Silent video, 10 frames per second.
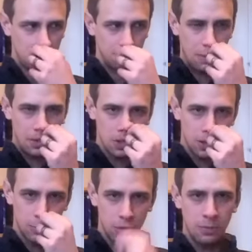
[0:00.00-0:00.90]
Maybe not
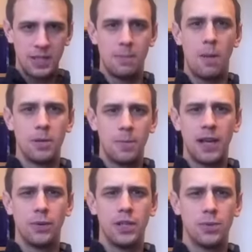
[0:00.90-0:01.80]
so much Mr. Popper's
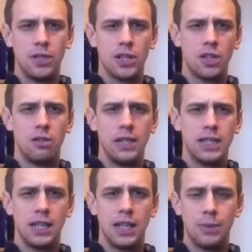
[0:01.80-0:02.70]
Penguins, which I saw
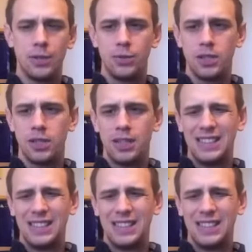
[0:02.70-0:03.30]
recently, which was